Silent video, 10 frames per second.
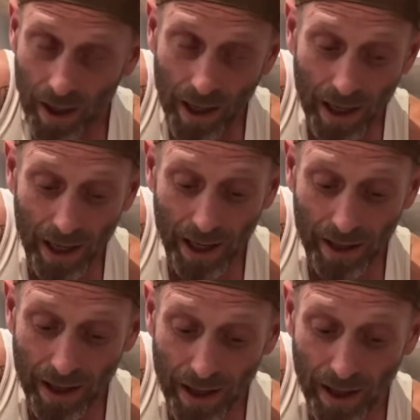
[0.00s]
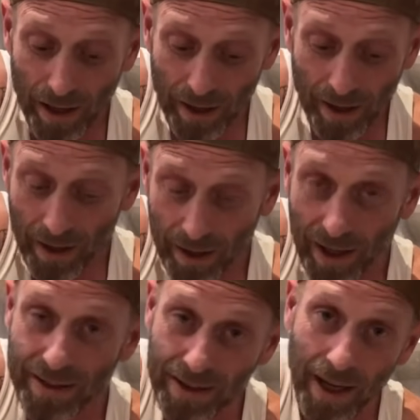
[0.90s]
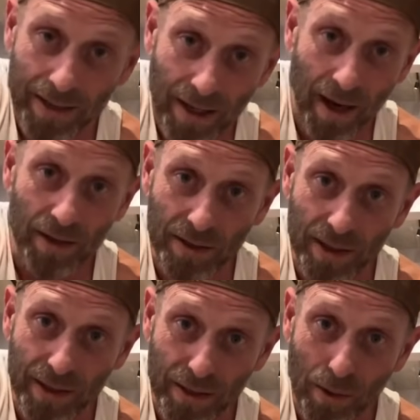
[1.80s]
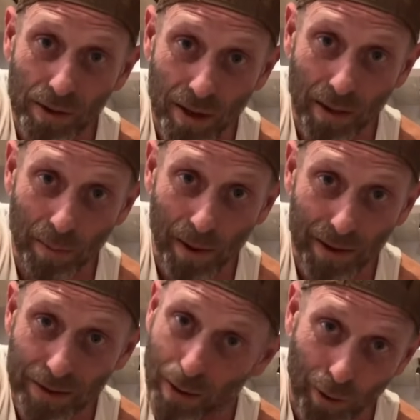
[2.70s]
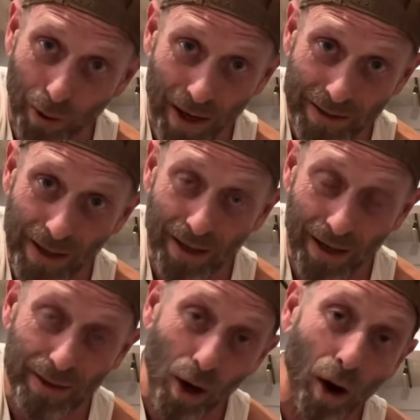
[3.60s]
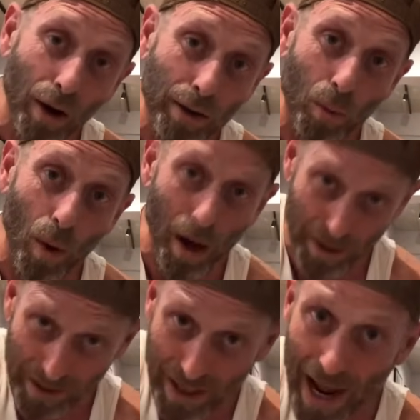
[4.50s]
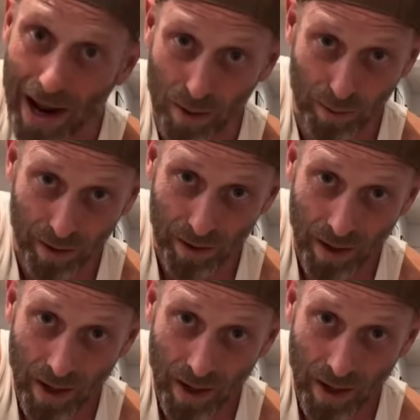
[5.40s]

And it's honestly so steep and so crazy that it's hard to walk down.